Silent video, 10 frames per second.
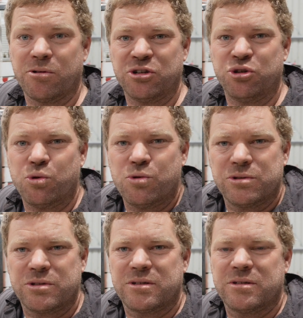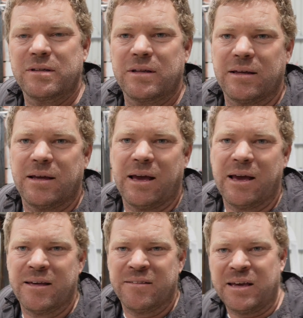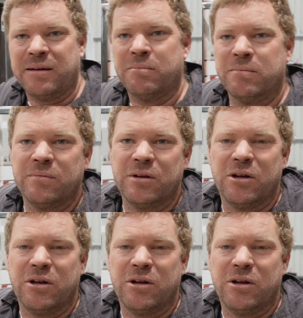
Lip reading: the doors, and then